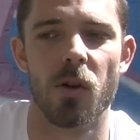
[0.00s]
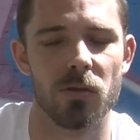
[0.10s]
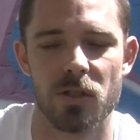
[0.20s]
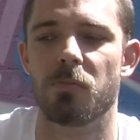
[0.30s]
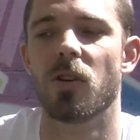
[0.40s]

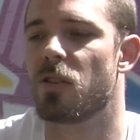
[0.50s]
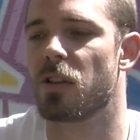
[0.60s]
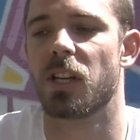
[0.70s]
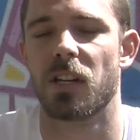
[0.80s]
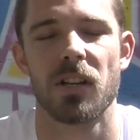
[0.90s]
all
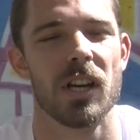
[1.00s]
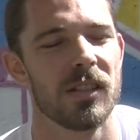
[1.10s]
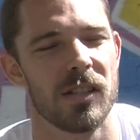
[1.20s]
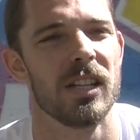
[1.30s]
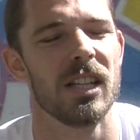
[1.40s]
smoothly
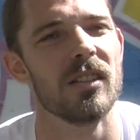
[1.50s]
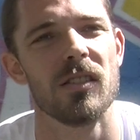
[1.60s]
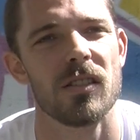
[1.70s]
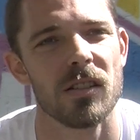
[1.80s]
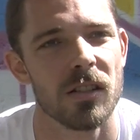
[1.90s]
as it
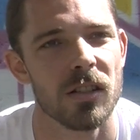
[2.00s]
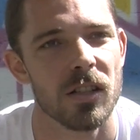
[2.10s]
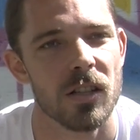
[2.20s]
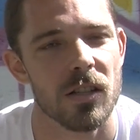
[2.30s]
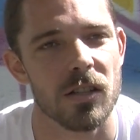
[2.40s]
is.
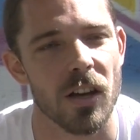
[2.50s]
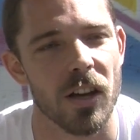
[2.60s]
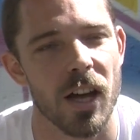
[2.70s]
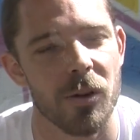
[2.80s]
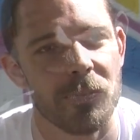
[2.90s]
So
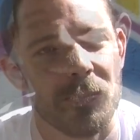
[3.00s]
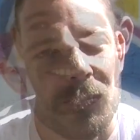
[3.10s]
yeah,